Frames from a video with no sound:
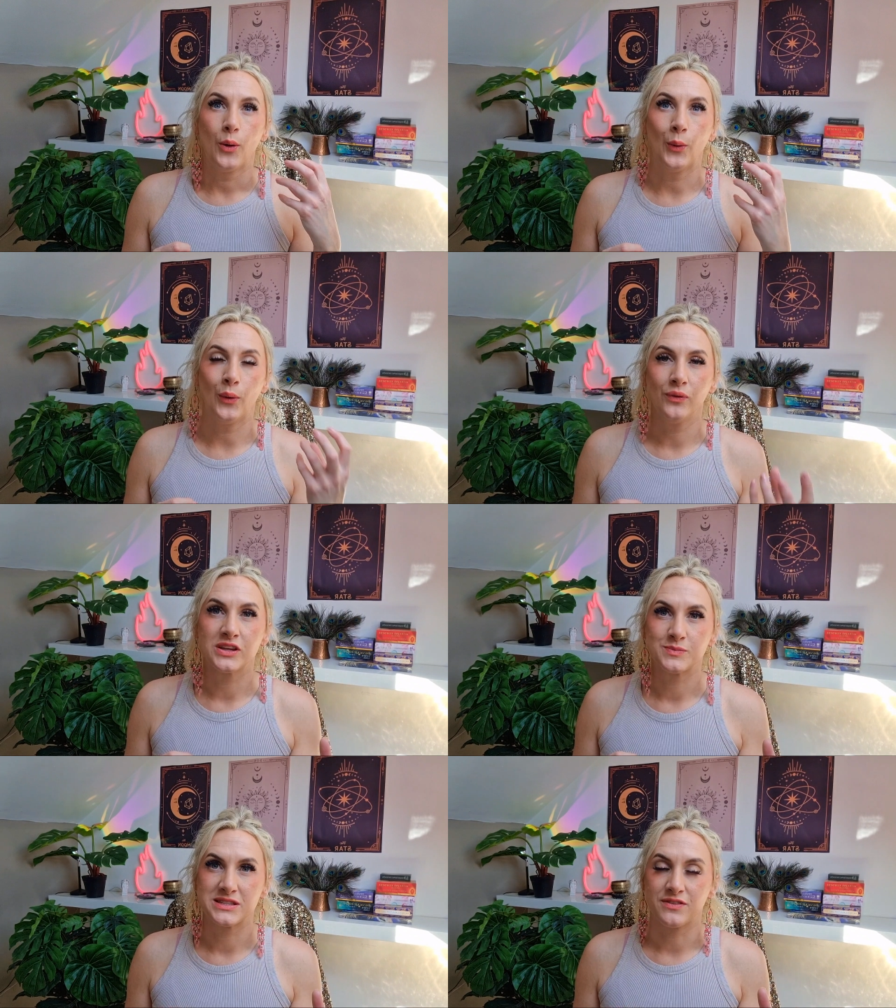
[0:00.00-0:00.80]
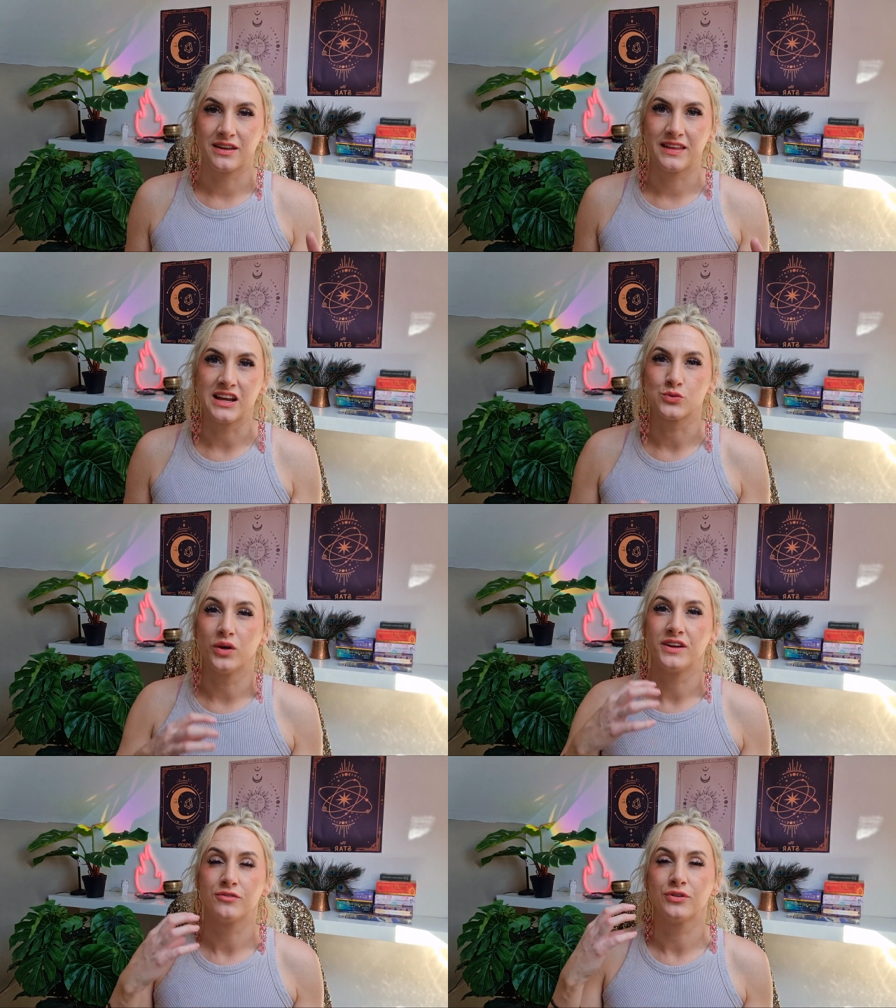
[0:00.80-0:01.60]
all the specific things, what
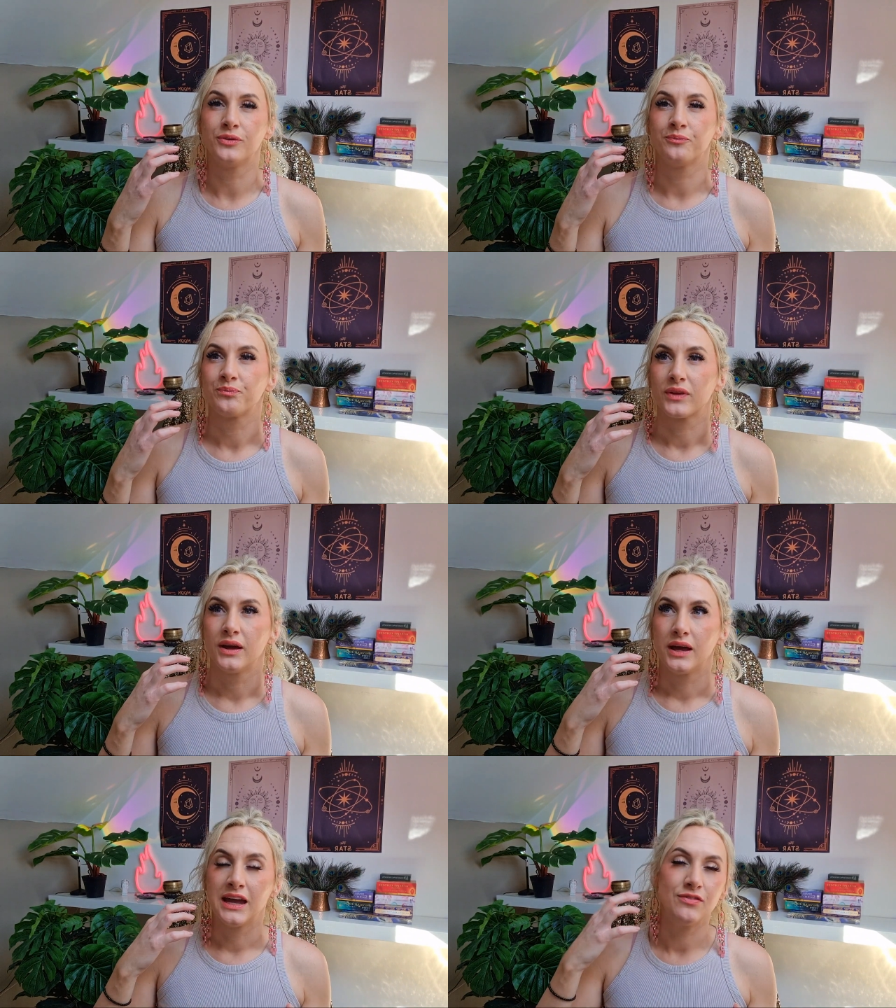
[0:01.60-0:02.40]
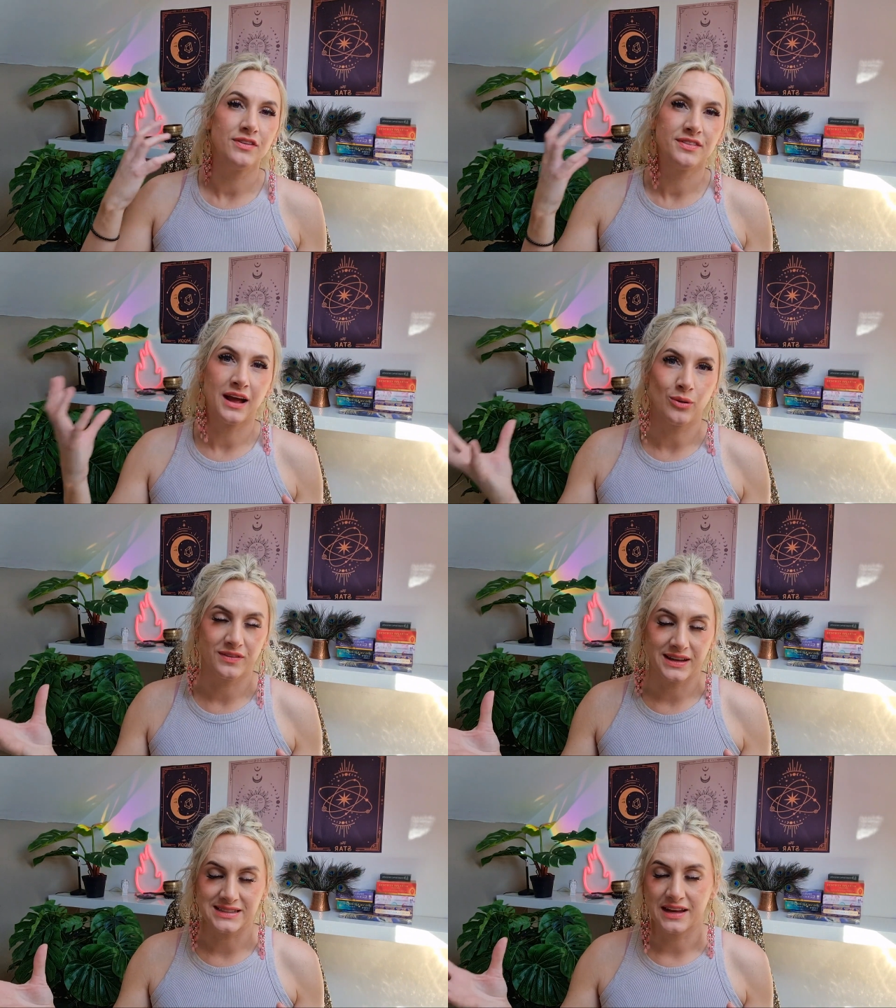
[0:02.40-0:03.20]
the different, even down to
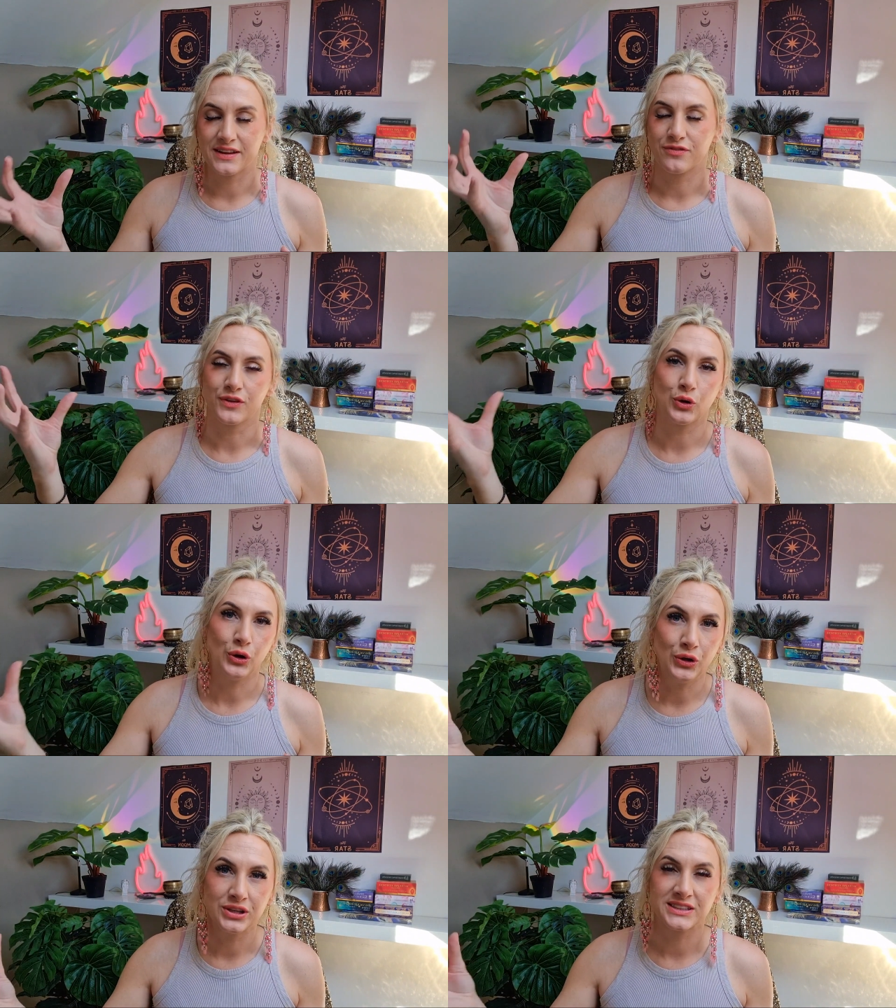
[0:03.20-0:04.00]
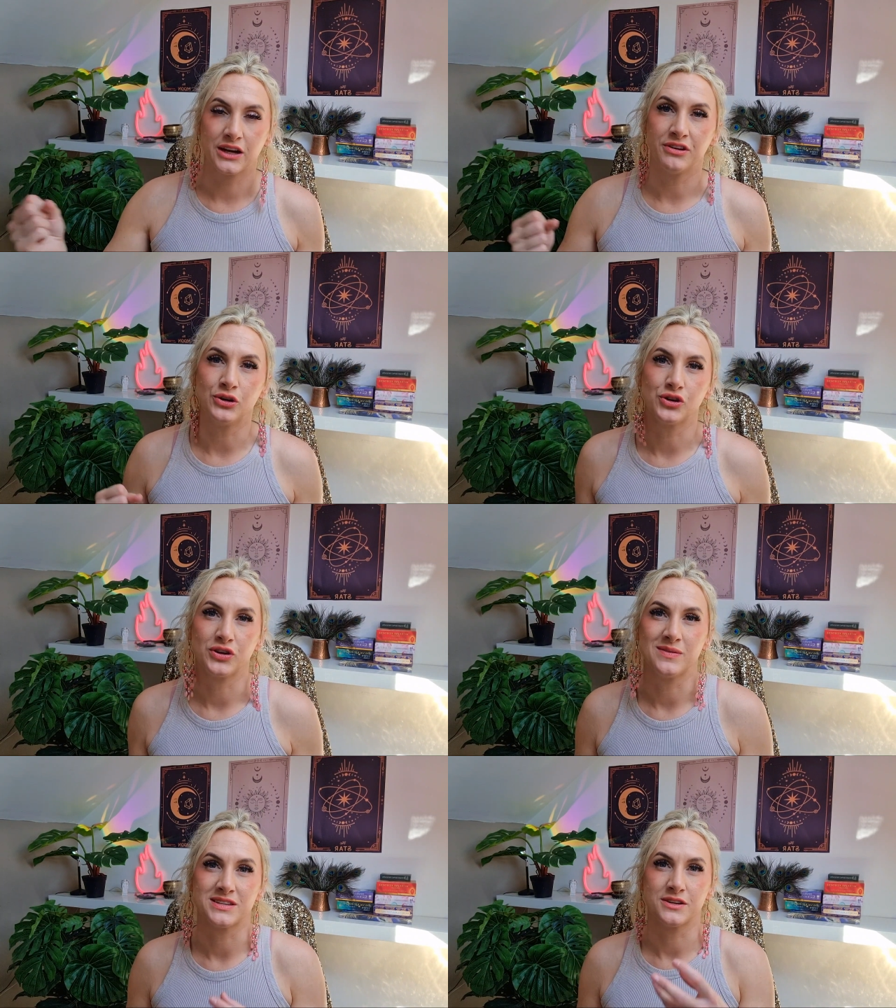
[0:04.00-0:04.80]
things like different colours that are in your
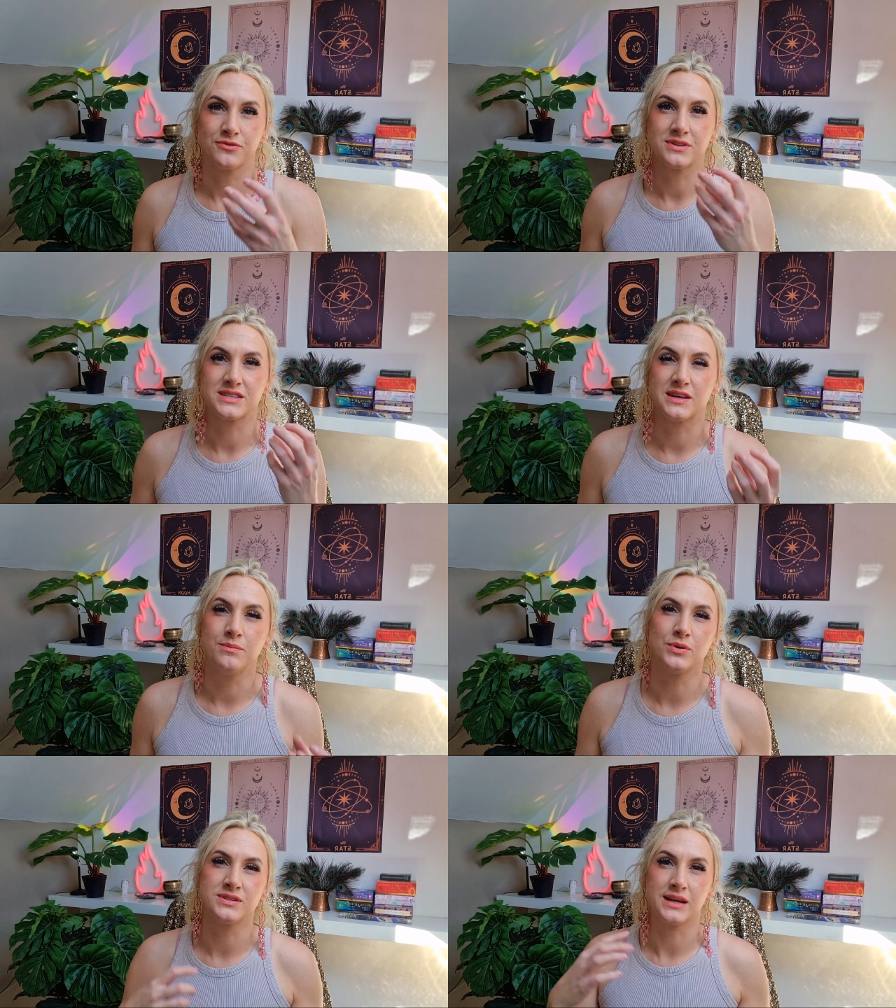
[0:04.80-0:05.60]
dreams, the different symbols, the